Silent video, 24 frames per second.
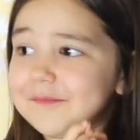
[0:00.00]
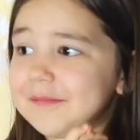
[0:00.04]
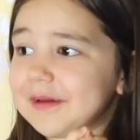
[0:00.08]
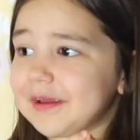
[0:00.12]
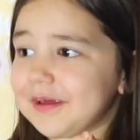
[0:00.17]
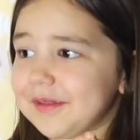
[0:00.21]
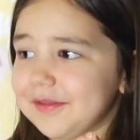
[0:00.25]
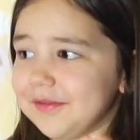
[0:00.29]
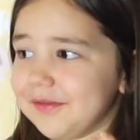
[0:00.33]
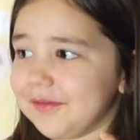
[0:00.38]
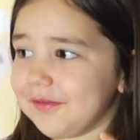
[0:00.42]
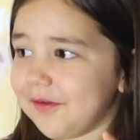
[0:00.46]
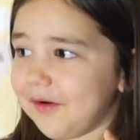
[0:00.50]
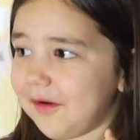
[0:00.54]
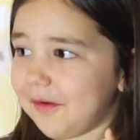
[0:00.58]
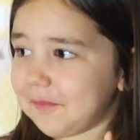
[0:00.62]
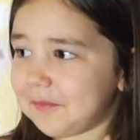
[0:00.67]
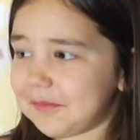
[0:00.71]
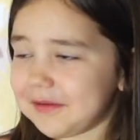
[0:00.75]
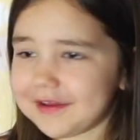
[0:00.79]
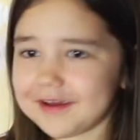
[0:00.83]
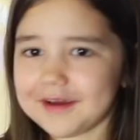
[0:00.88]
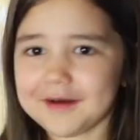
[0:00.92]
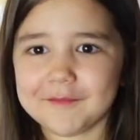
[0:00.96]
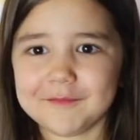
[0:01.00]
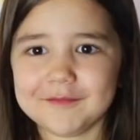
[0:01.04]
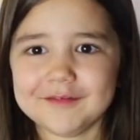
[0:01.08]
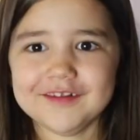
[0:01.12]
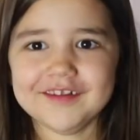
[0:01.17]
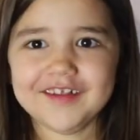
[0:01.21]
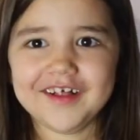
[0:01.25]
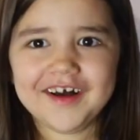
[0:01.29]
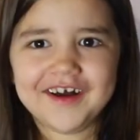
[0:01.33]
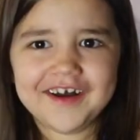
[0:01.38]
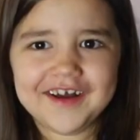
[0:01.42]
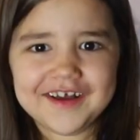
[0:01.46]
Make a zombie come
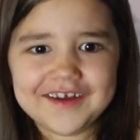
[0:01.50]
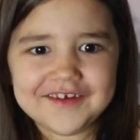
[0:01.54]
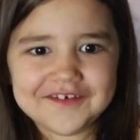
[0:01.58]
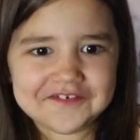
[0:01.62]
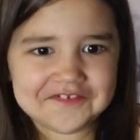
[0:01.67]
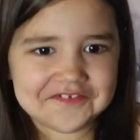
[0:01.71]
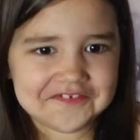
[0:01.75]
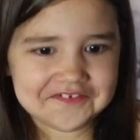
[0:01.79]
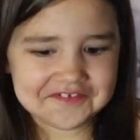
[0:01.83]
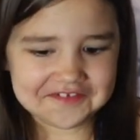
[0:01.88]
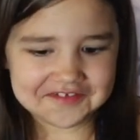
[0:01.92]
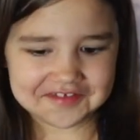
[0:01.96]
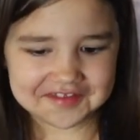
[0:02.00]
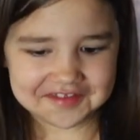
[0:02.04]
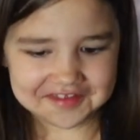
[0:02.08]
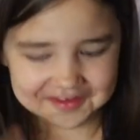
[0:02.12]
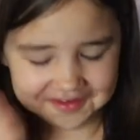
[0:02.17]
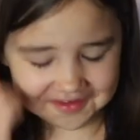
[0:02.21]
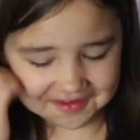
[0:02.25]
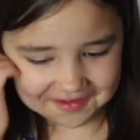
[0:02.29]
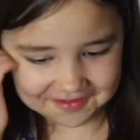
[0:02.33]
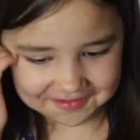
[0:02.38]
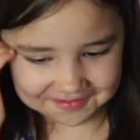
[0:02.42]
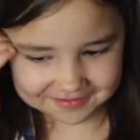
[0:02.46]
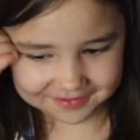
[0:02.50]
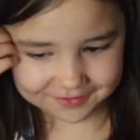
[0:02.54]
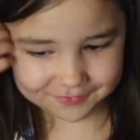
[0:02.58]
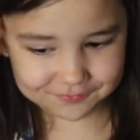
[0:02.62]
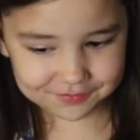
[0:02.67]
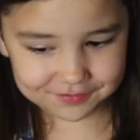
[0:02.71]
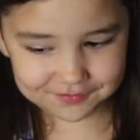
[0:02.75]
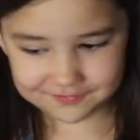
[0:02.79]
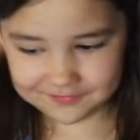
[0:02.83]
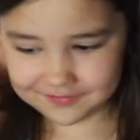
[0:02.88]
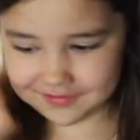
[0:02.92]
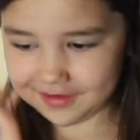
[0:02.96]
alive?
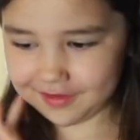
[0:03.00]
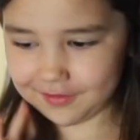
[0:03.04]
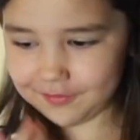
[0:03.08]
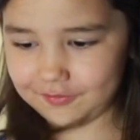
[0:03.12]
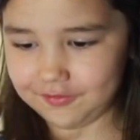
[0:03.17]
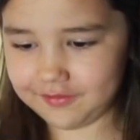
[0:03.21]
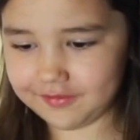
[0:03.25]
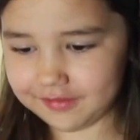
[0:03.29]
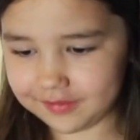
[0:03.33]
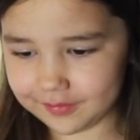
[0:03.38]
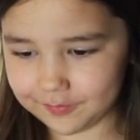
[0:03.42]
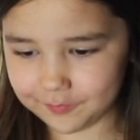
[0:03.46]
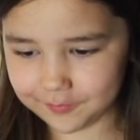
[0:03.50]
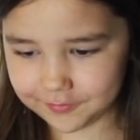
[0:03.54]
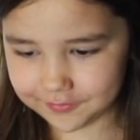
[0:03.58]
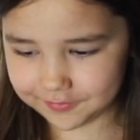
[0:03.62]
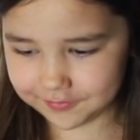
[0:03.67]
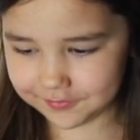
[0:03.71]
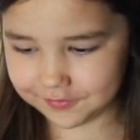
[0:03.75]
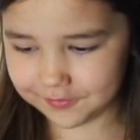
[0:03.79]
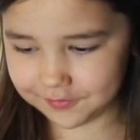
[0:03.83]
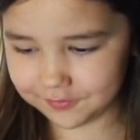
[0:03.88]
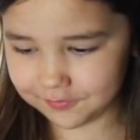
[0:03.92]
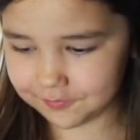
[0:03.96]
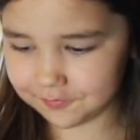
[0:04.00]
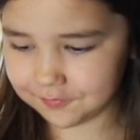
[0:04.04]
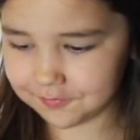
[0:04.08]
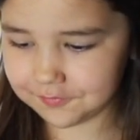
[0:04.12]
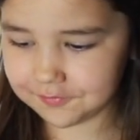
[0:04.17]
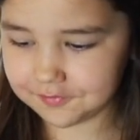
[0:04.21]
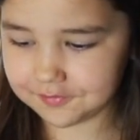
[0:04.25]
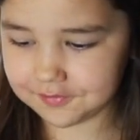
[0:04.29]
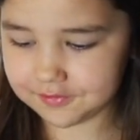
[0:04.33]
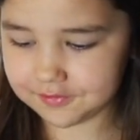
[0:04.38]
That's something I really want to do.